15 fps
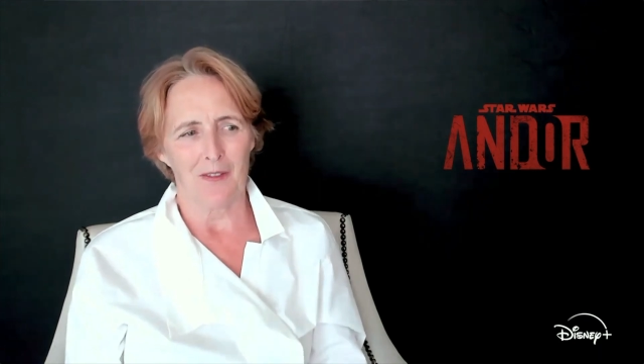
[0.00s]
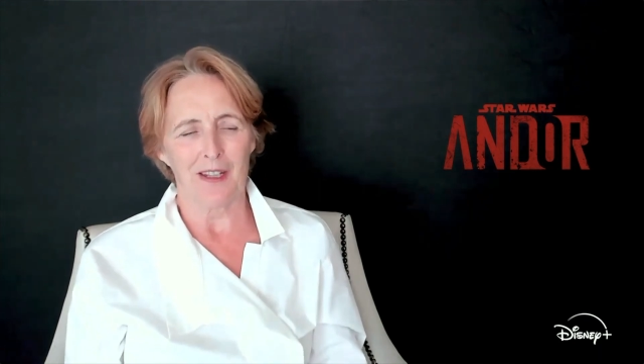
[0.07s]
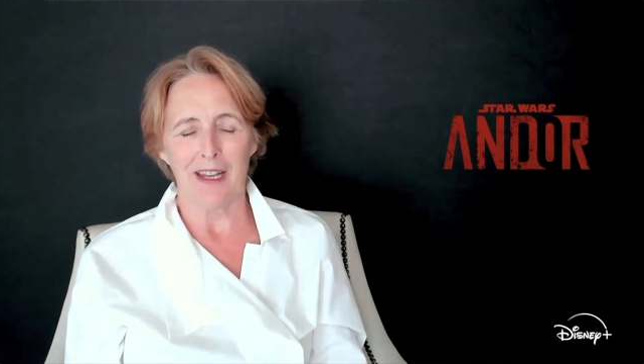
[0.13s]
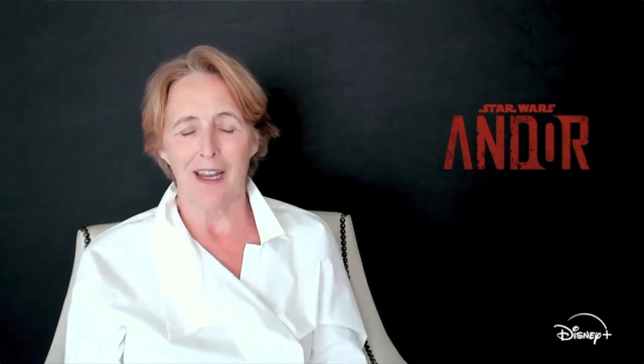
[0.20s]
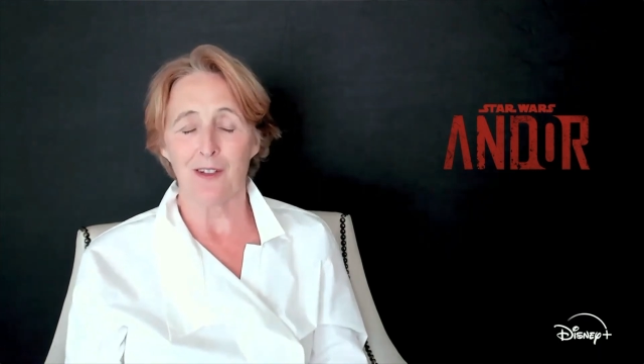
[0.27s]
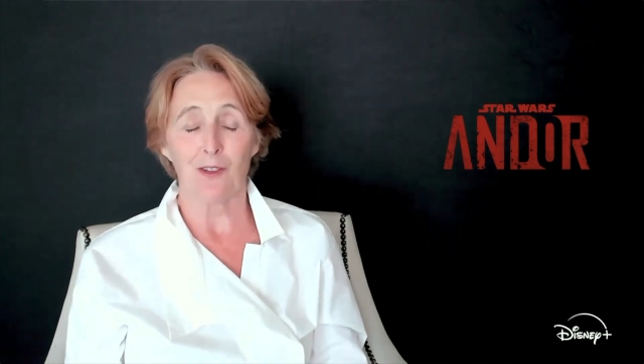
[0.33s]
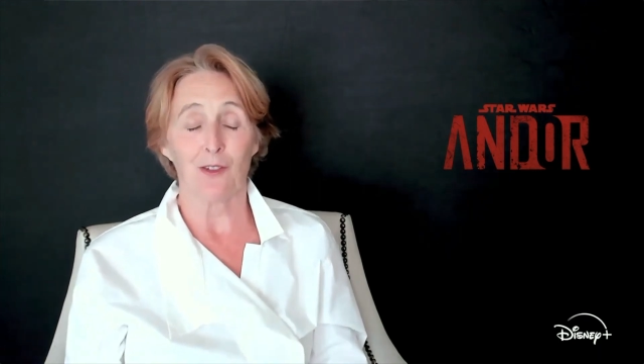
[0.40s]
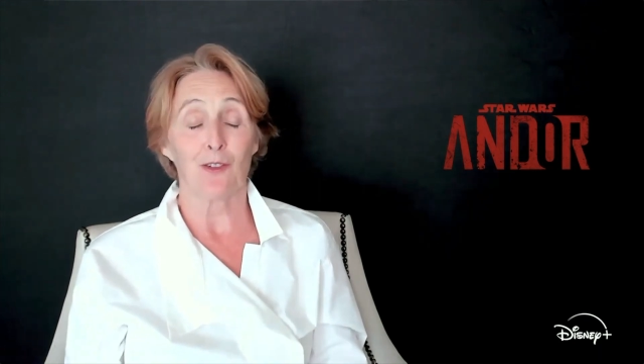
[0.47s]
the
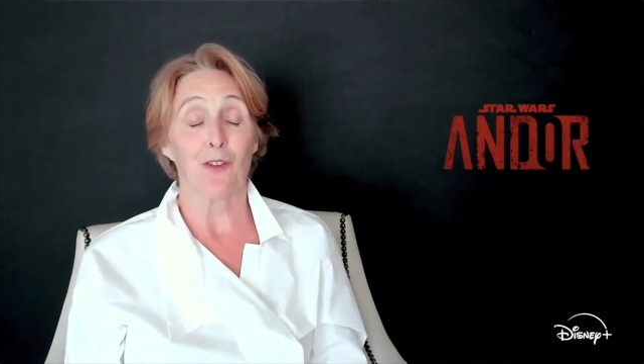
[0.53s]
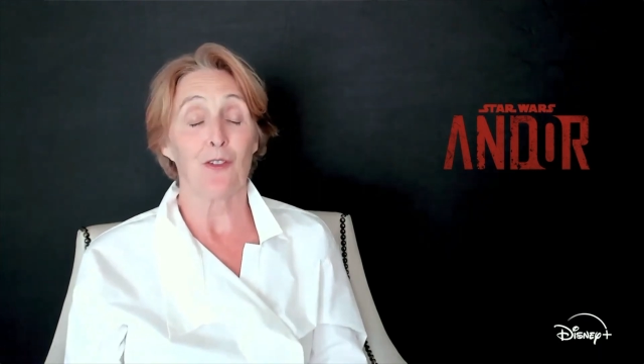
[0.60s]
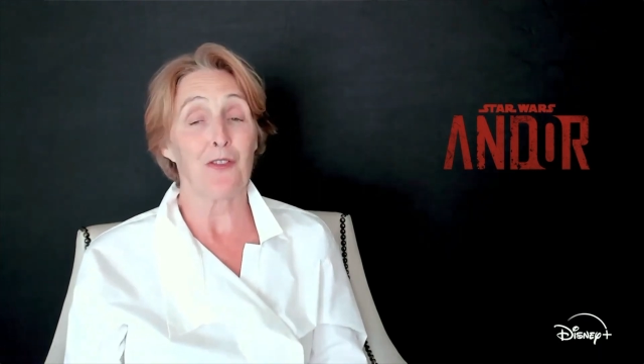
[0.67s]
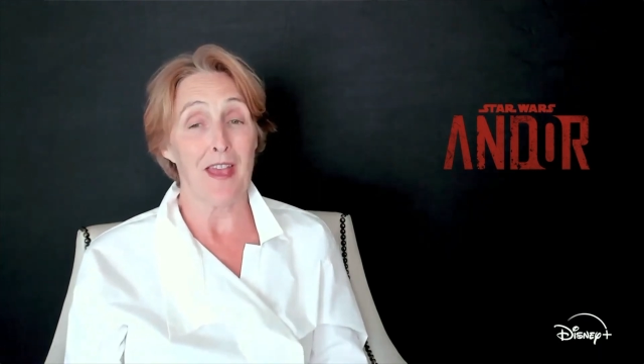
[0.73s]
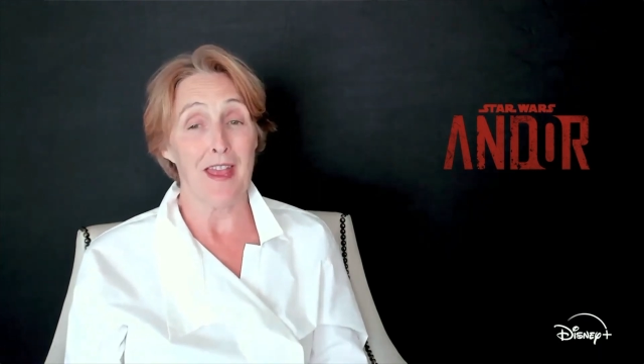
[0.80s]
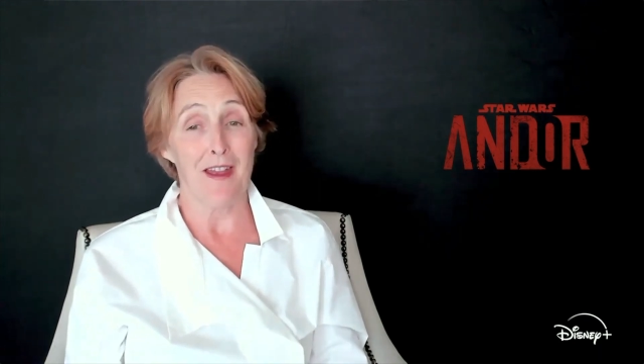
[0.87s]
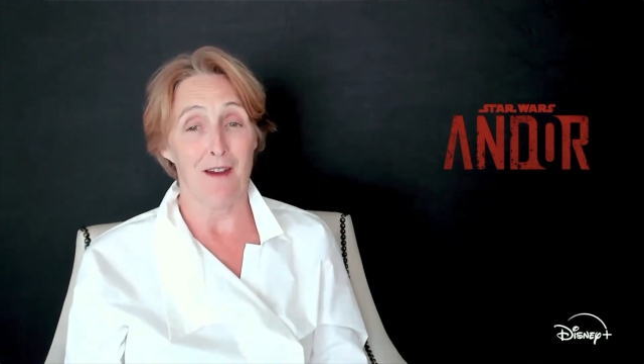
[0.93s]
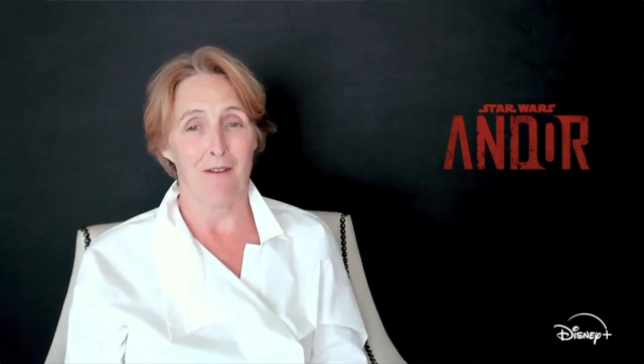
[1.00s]
characters are
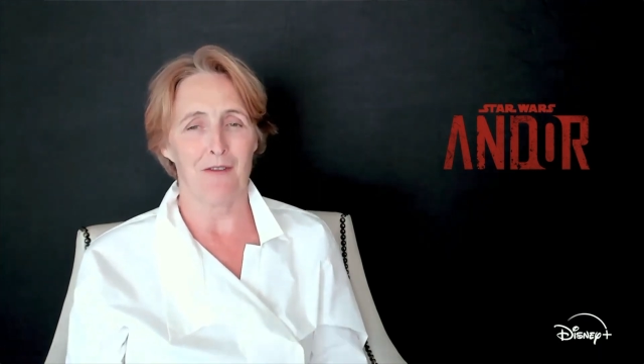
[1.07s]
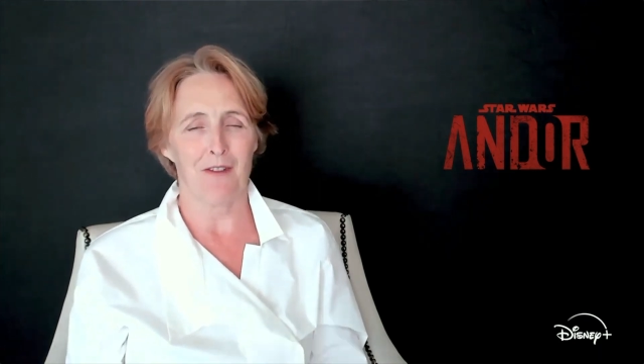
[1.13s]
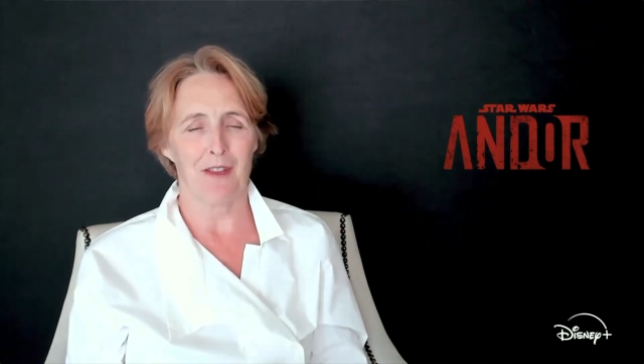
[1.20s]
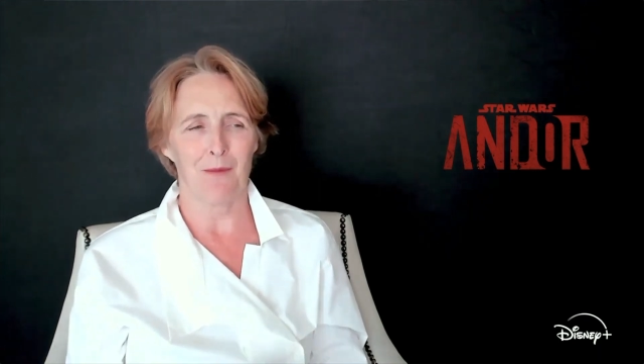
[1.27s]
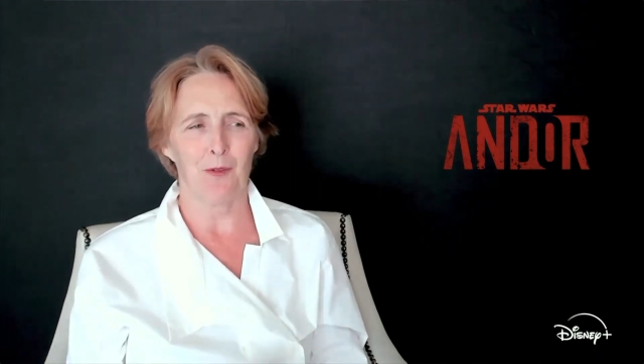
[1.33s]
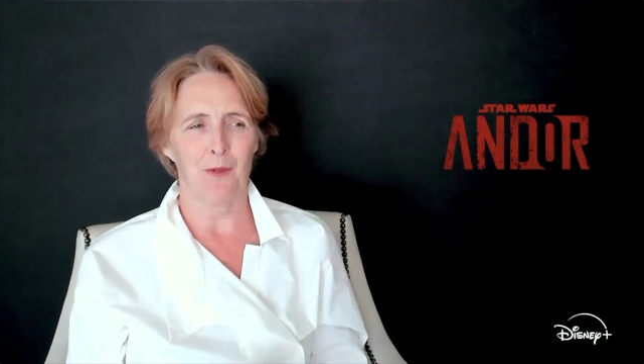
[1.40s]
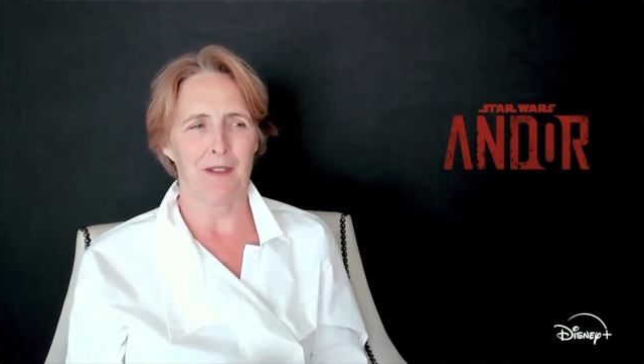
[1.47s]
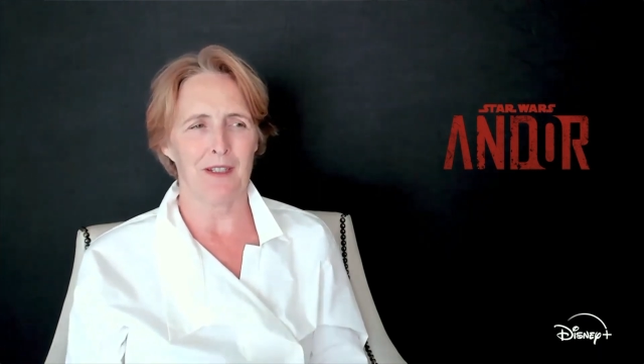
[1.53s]
there for
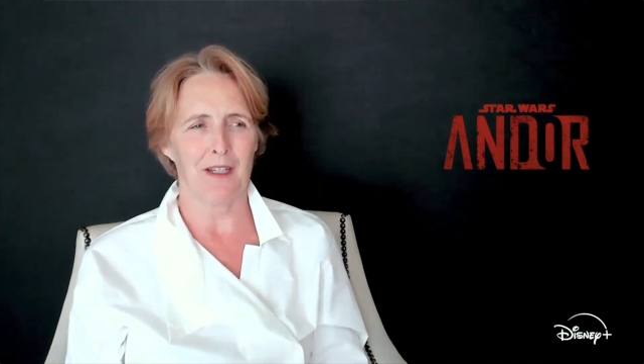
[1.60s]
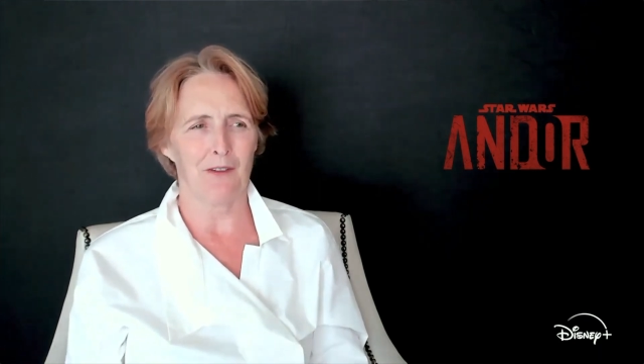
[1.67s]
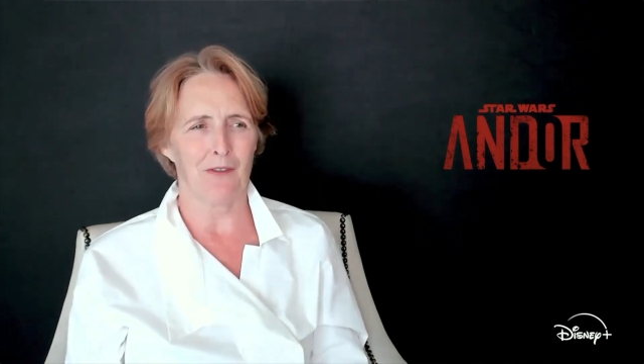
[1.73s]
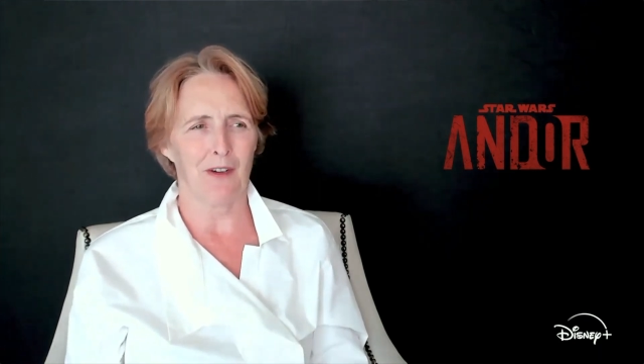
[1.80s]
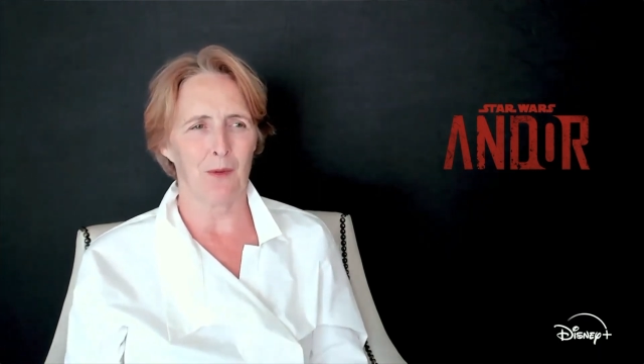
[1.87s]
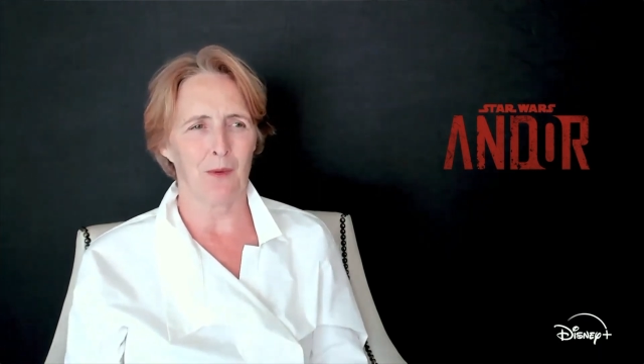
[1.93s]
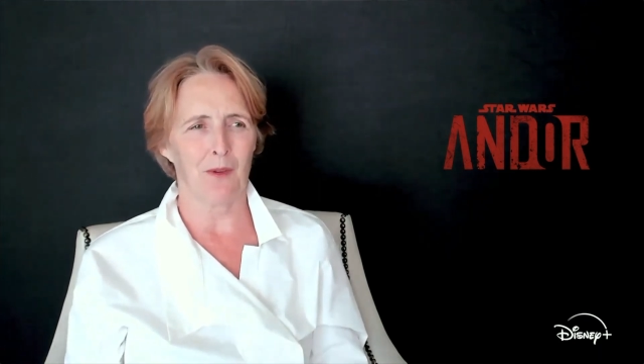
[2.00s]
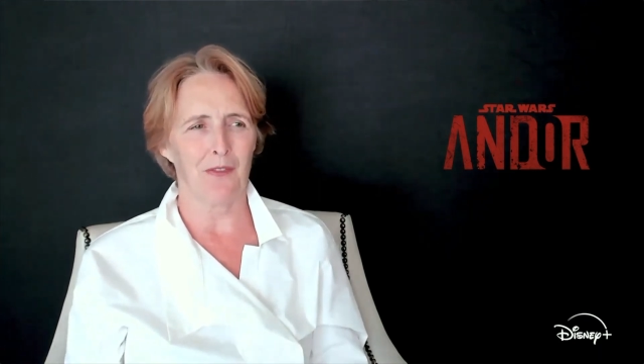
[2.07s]
them to identify